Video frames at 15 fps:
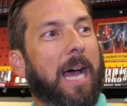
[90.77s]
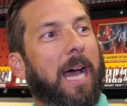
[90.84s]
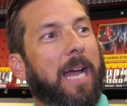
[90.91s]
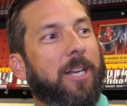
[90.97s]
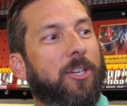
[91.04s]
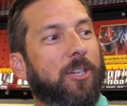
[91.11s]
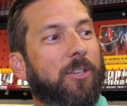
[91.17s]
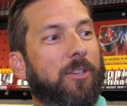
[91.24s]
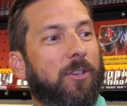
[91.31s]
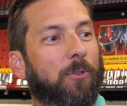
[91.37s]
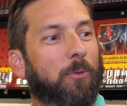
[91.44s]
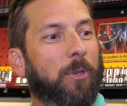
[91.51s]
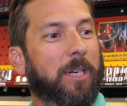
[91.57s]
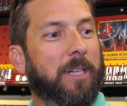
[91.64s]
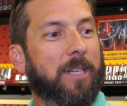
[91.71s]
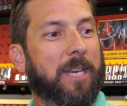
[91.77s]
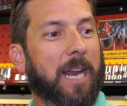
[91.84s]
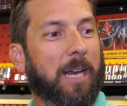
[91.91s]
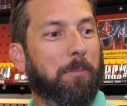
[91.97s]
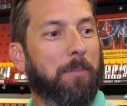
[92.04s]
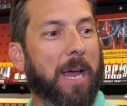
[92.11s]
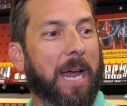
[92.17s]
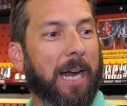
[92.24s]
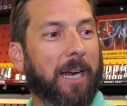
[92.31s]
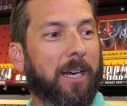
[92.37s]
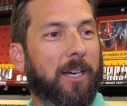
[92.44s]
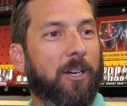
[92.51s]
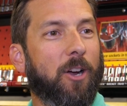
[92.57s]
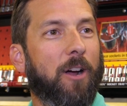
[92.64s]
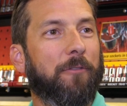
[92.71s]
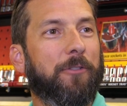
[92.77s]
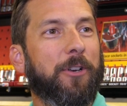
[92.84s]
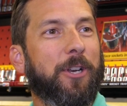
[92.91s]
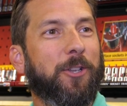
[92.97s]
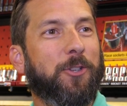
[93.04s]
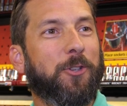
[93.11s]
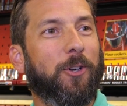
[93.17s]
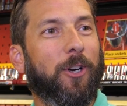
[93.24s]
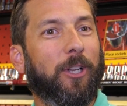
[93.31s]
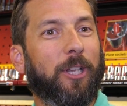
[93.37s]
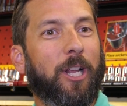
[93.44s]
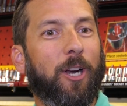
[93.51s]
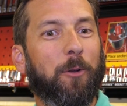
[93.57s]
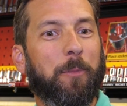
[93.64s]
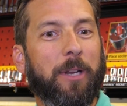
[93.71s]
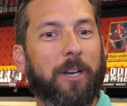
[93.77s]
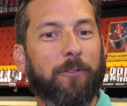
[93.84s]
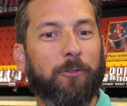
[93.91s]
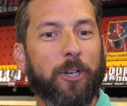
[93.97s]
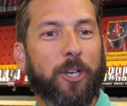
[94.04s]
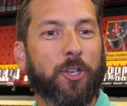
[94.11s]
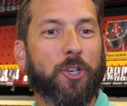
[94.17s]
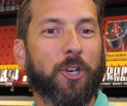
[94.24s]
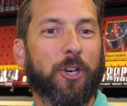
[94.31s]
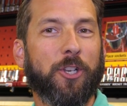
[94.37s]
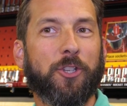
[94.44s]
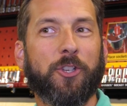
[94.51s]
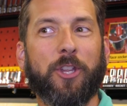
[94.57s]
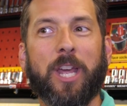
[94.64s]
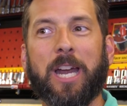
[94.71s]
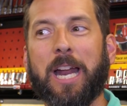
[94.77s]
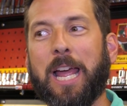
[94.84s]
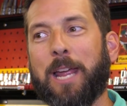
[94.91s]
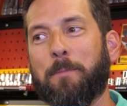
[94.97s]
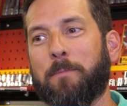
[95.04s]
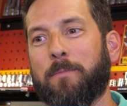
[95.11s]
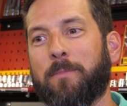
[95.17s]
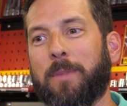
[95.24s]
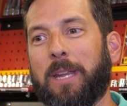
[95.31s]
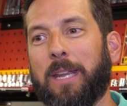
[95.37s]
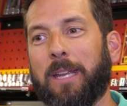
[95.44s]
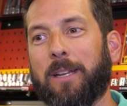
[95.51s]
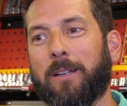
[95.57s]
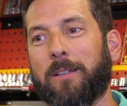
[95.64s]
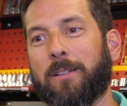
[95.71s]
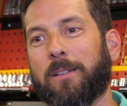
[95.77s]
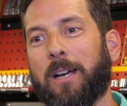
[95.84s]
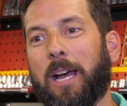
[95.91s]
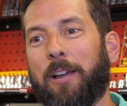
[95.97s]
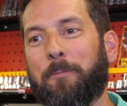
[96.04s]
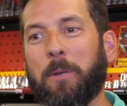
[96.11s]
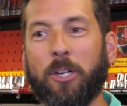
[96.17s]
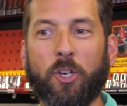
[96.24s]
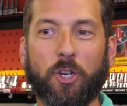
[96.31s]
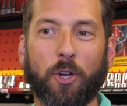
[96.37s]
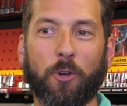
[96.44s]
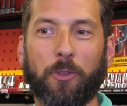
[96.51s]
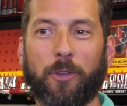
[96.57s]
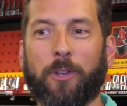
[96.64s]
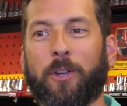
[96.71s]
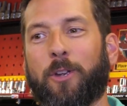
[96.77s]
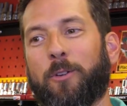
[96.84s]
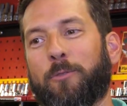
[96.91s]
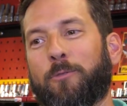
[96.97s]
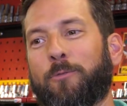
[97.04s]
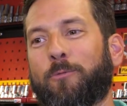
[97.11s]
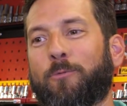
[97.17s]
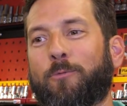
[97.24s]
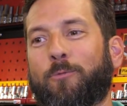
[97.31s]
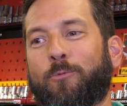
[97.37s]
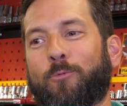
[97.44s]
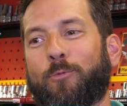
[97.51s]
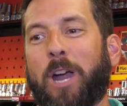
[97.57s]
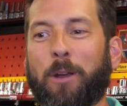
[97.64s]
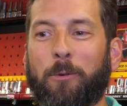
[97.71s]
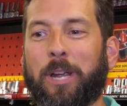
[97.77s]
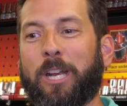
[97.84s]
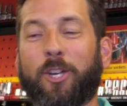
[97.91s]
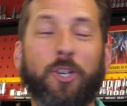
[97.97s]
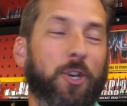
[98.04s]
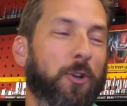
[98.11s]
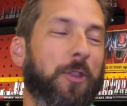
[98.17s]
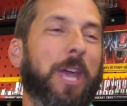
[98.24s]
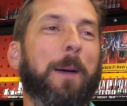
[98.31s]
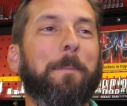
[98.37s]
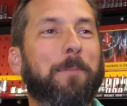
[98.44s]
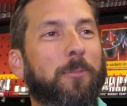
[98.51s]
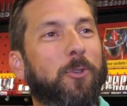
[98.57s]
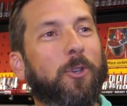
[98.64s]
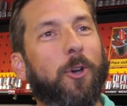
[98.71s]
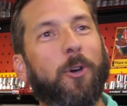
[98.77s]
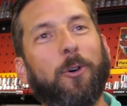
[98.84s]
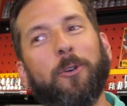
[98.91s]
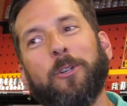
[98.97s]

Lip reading: I just would take back confidence or a little bit of reassurance that I've been shown the right way to show them. So